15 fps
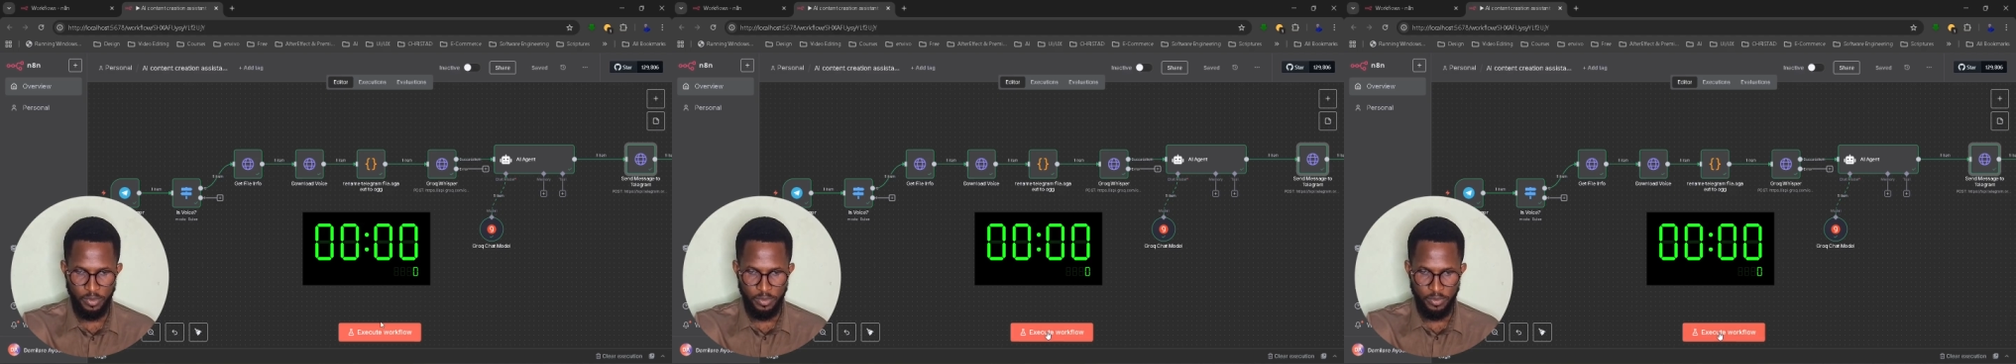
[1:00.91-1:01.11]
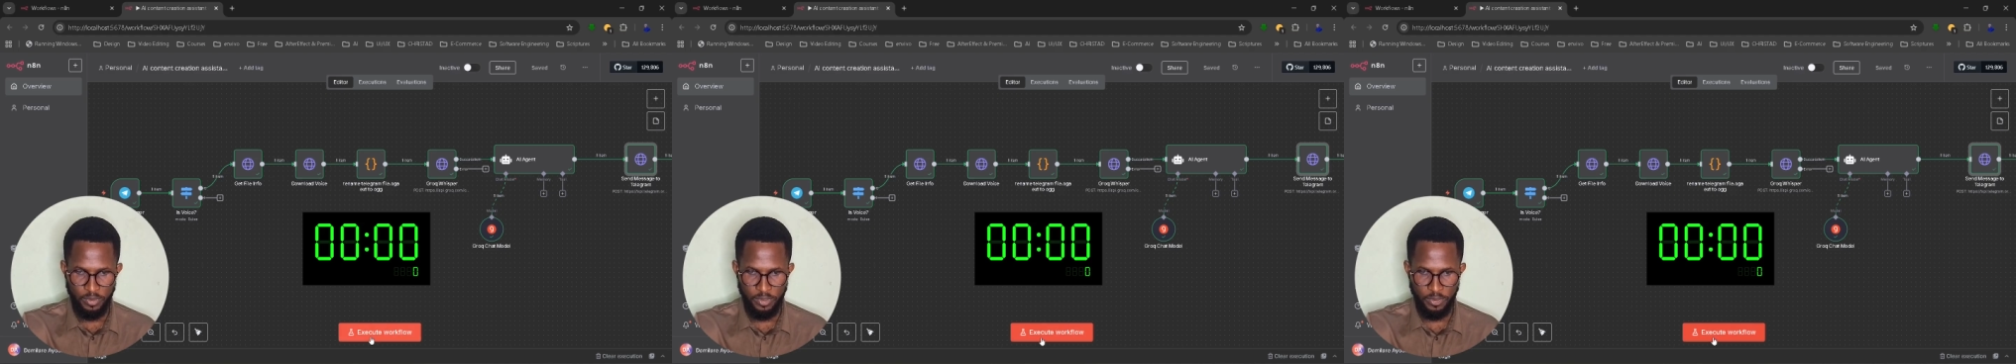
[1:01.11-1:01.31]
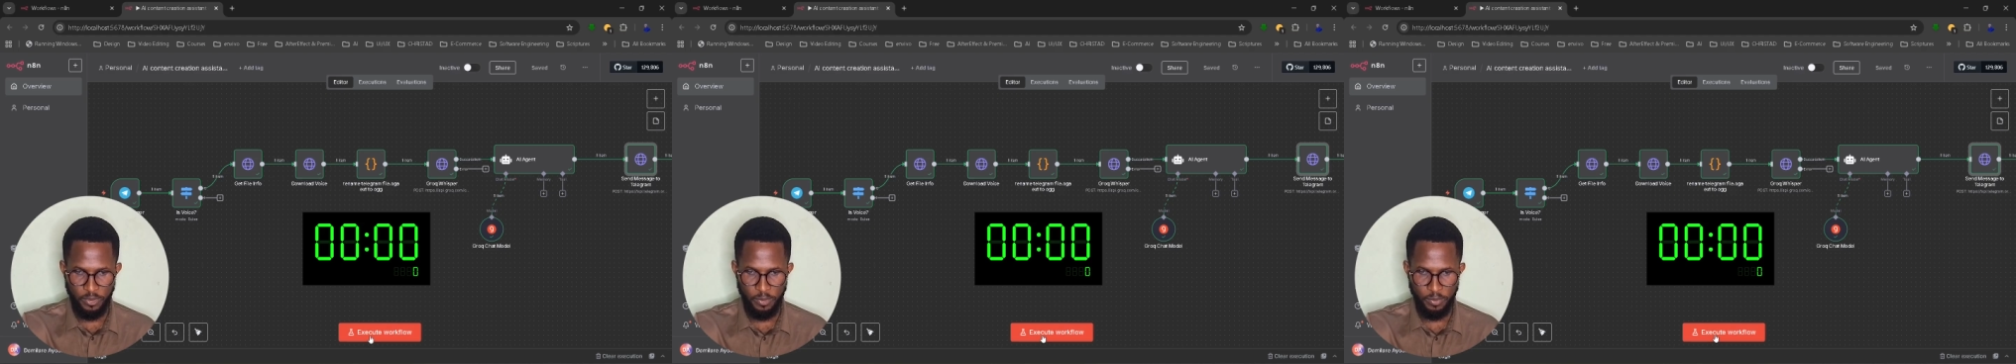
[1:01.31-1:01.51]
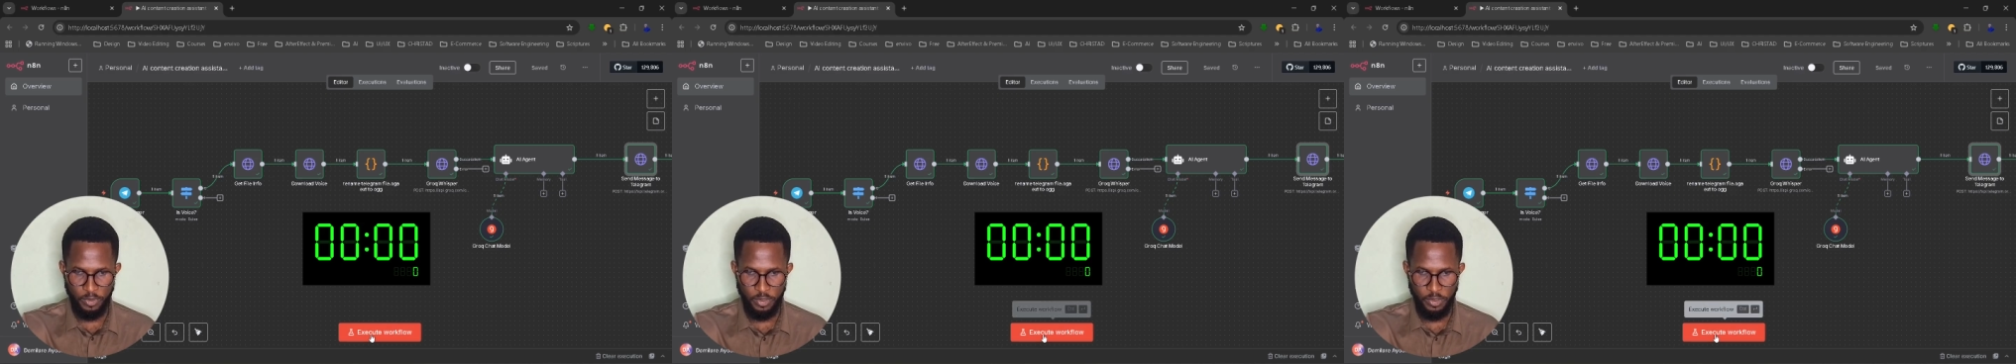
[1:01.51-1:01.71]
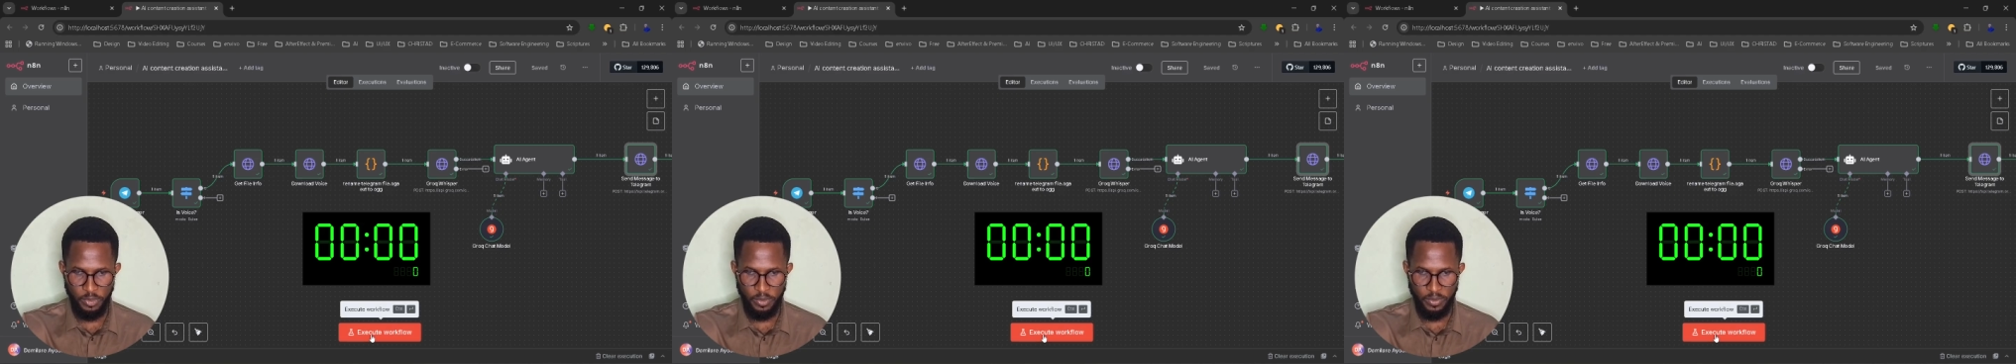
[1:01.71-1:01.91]
Just come to
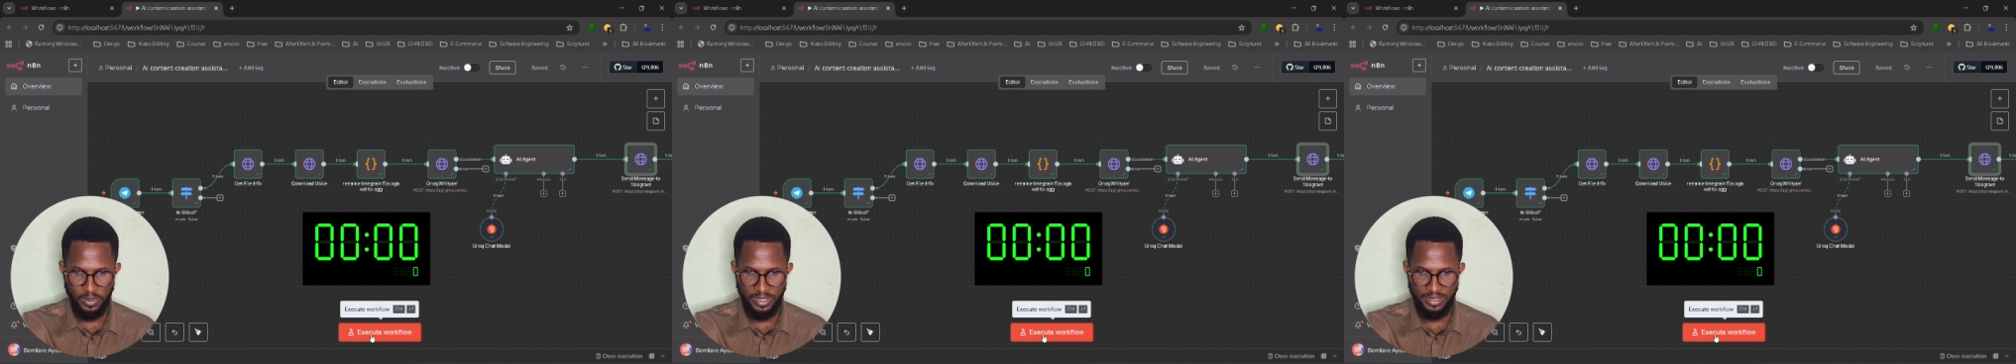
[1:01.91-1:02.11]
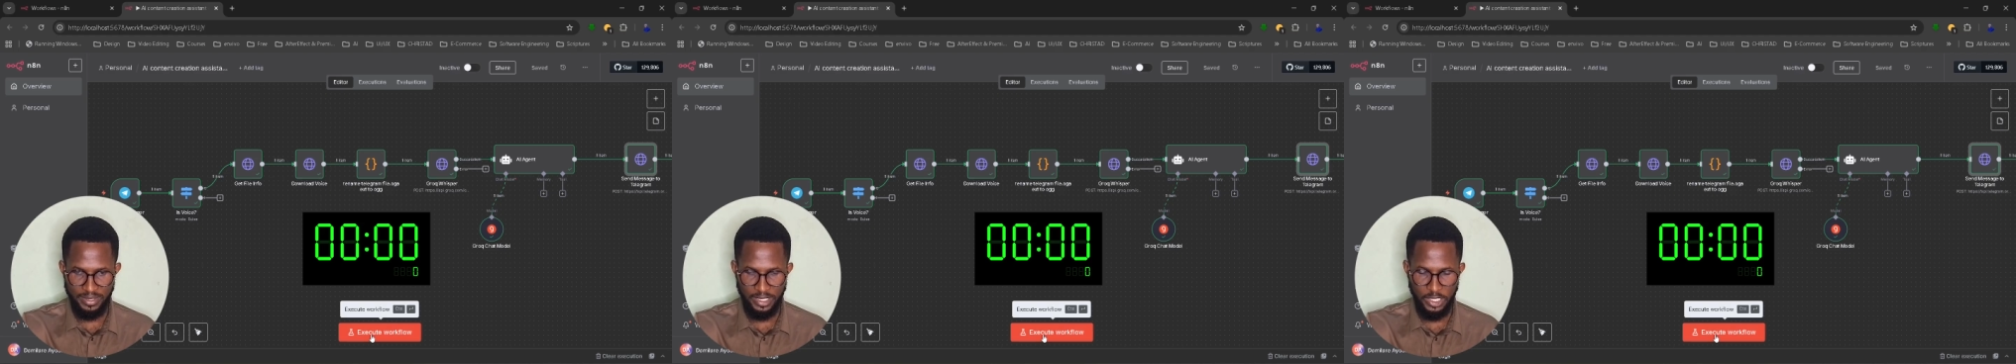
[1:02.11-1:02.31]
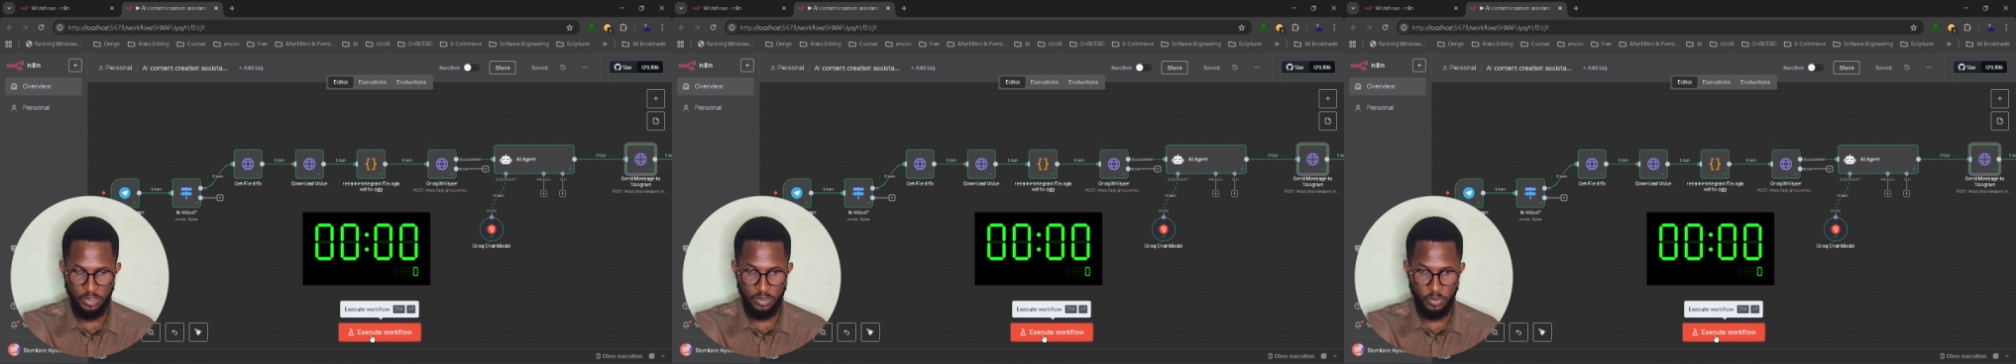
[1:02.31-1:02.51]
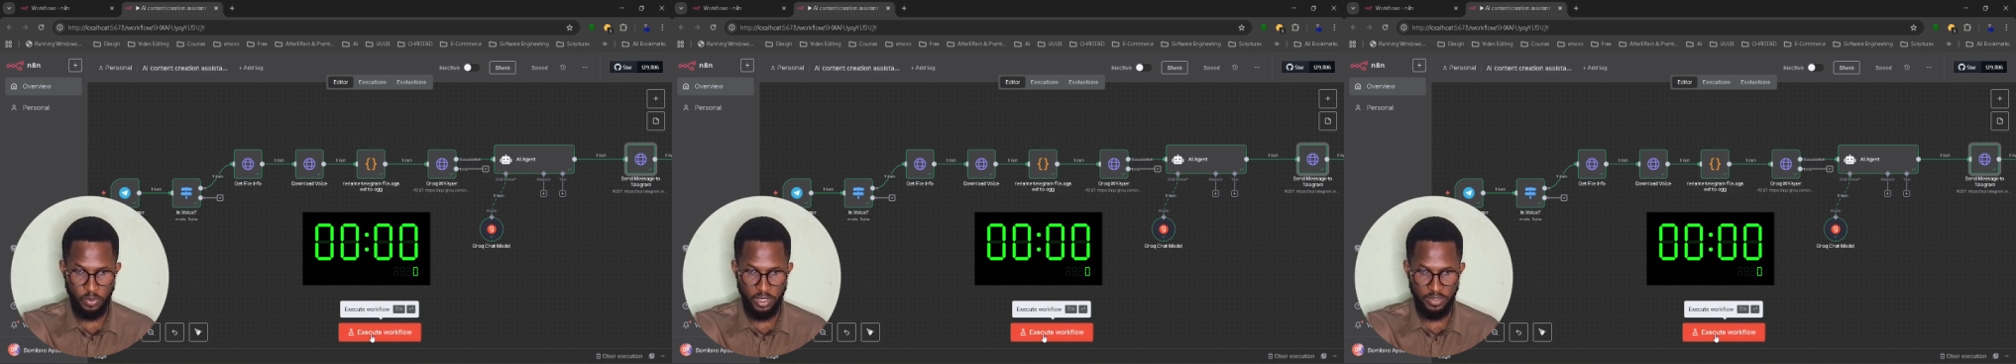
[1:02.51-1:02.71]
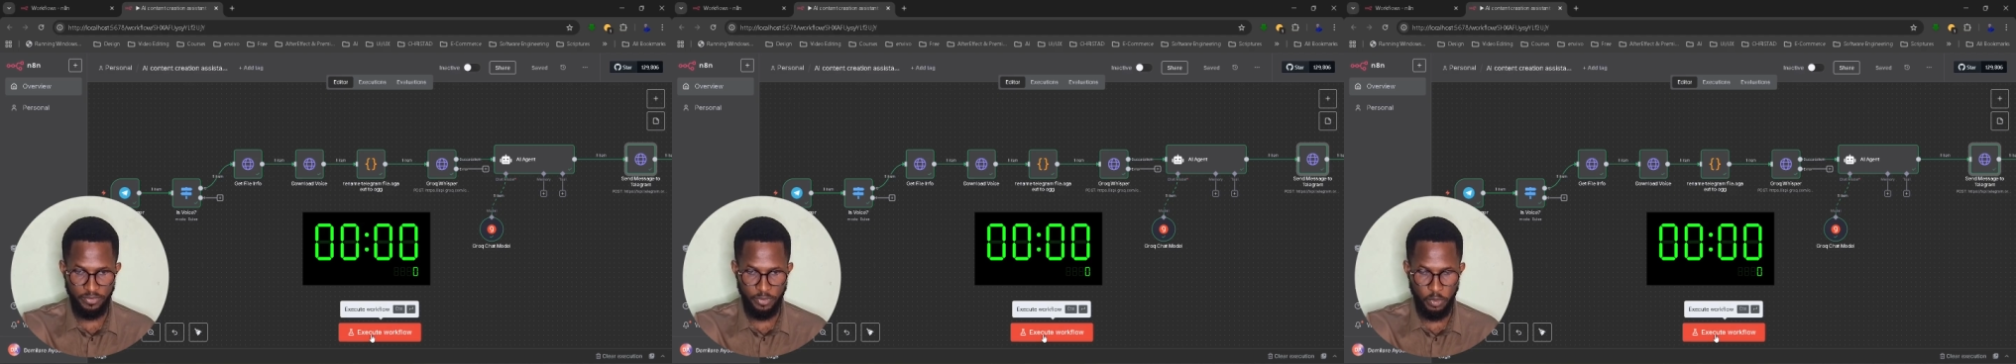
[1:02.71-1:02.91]
your execute
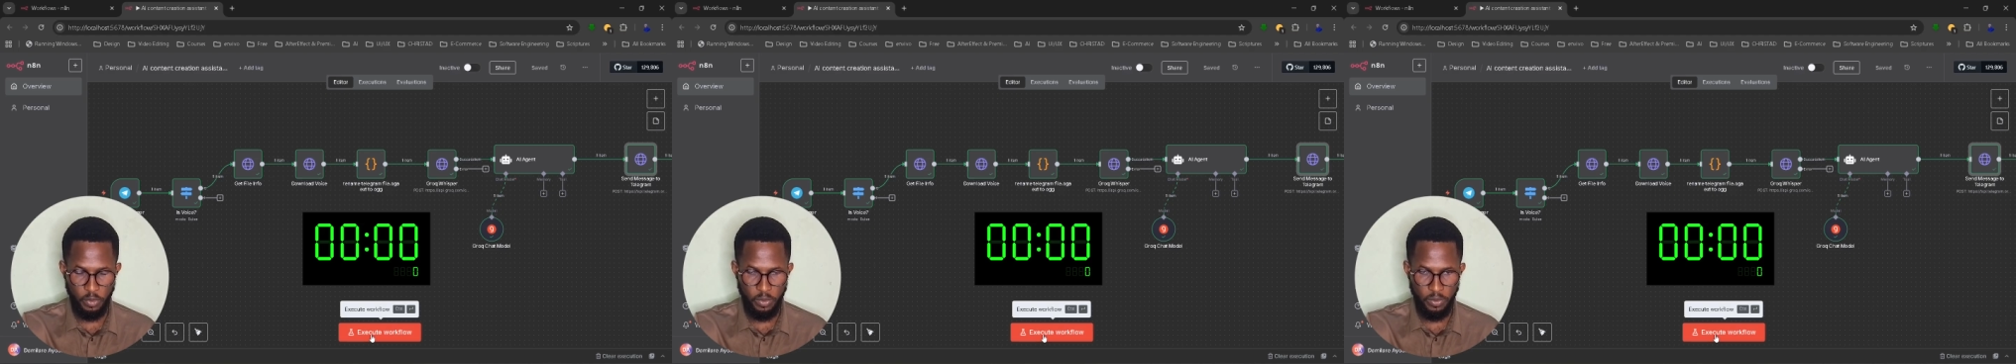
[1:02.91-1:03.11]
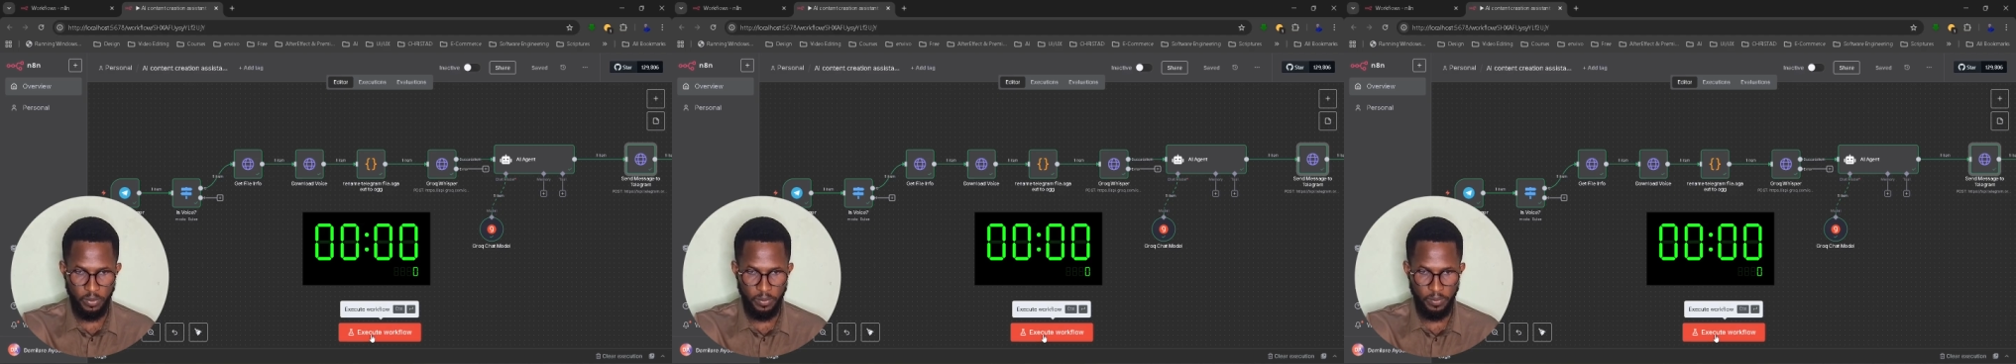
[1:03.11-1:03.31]
workflow,